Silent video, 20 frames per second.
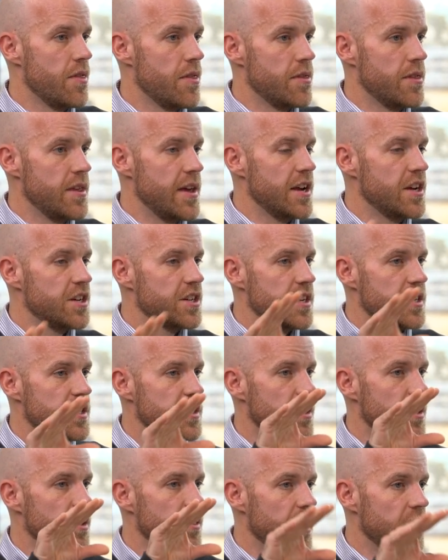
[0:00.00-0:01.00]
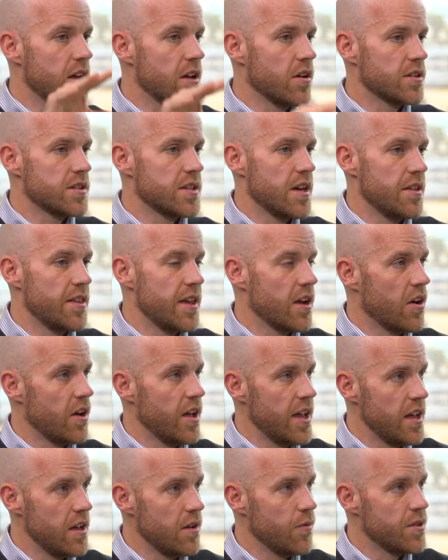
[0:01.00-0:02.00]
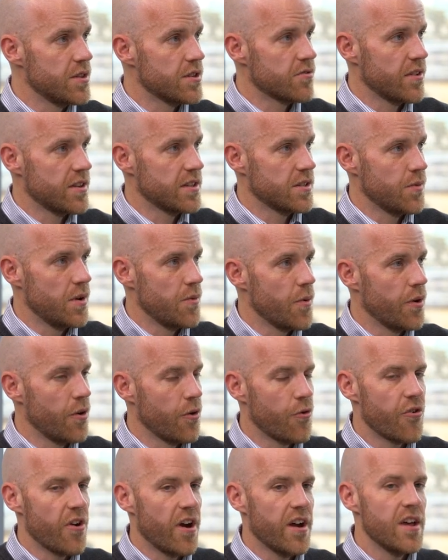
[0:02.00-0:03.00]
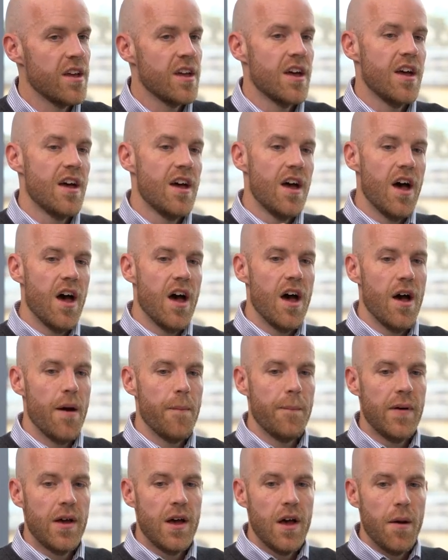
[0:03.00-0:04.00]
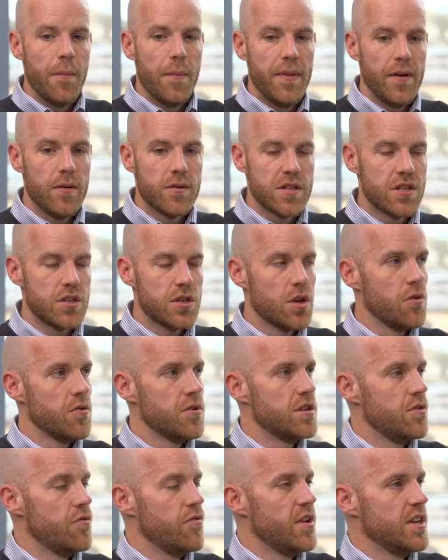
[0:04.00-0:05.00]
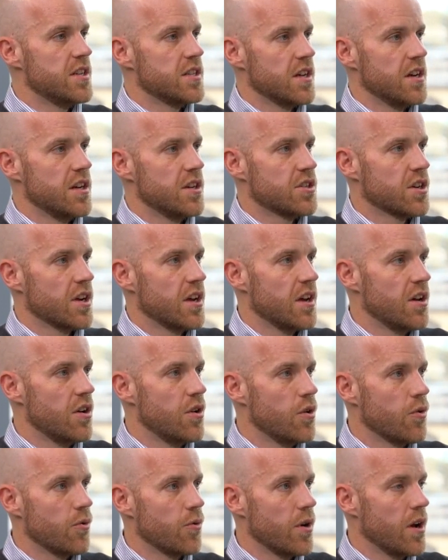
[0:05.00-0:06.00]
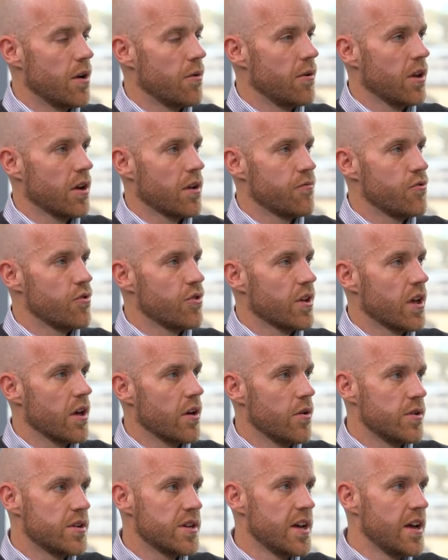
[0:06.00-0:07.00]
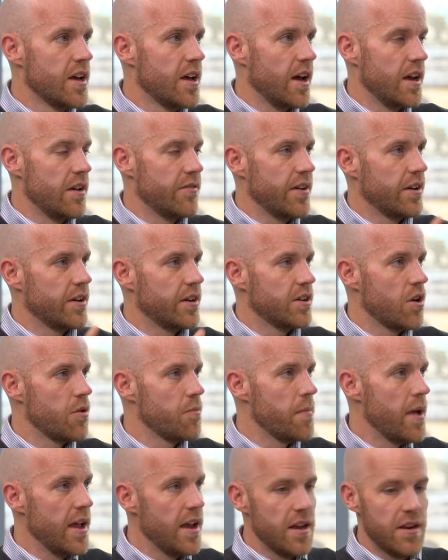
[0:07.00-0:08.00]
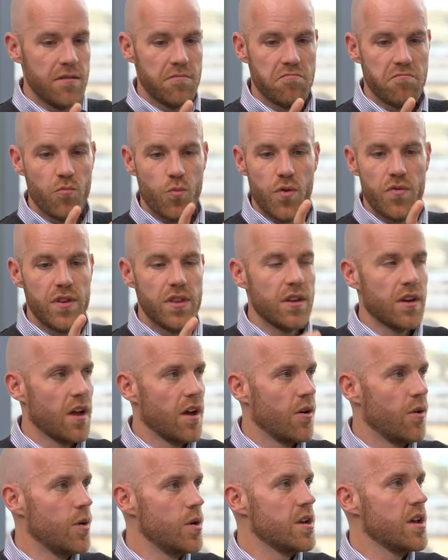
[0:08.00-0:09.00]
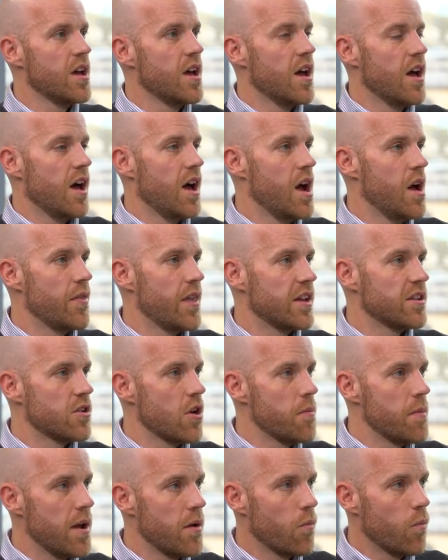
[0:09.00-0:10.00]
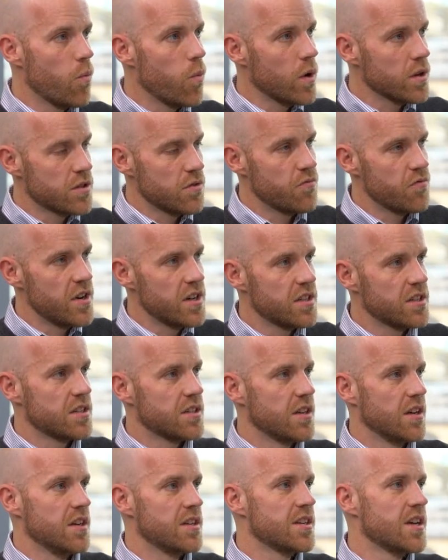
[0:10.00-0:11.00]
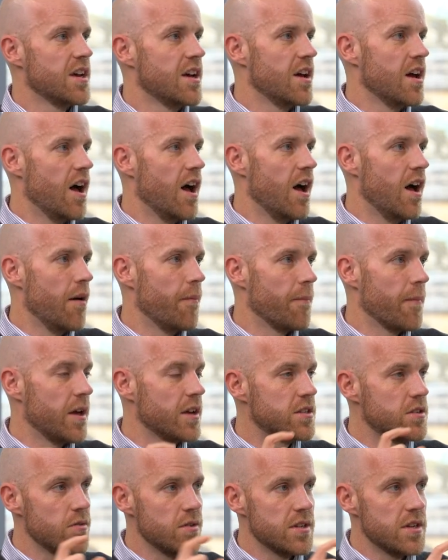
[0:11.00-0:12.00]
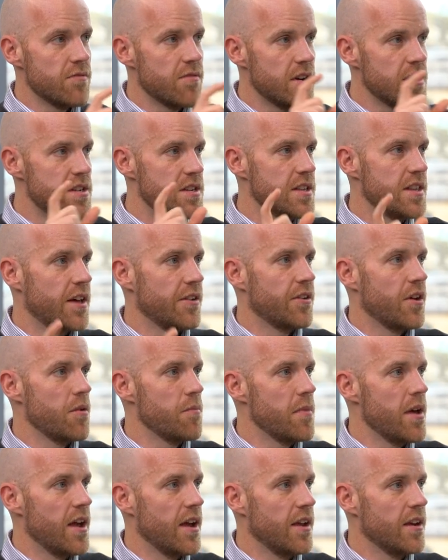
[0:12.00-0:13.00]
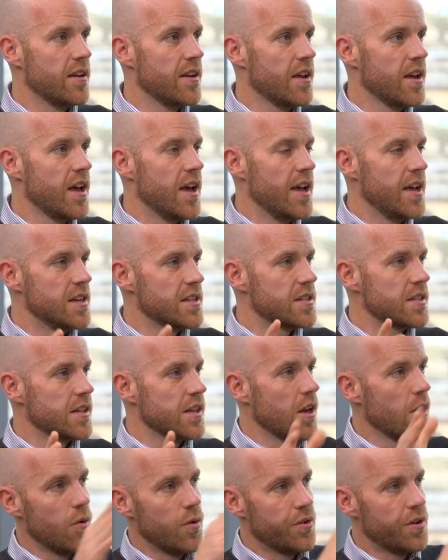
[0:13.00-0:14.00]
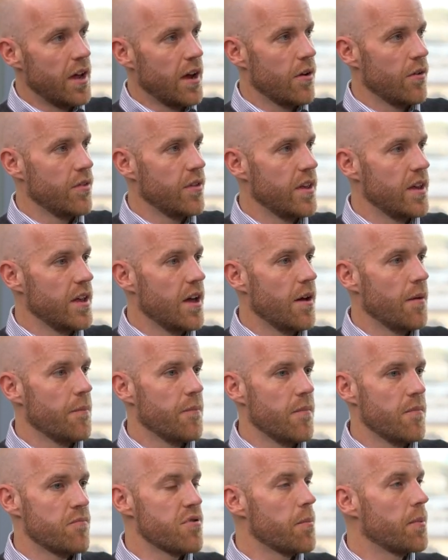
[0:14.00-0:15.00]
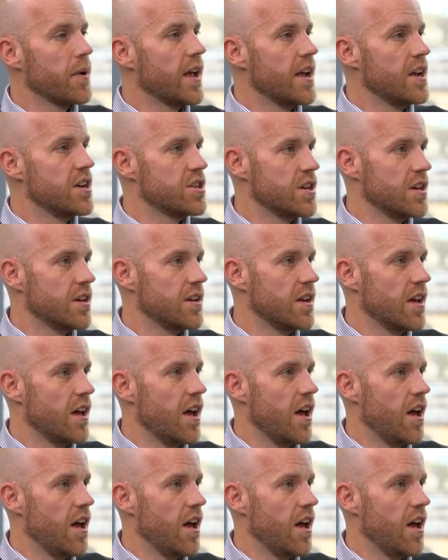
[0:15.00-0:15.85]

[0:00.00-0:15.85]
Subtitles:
the NHS, they got hit with this ransomware WannaCry. But there was a security researcher who, looking through the code, he found a domain within the code. That domain wasn't registered. As soon as he registered that domain, it slowed down the propagation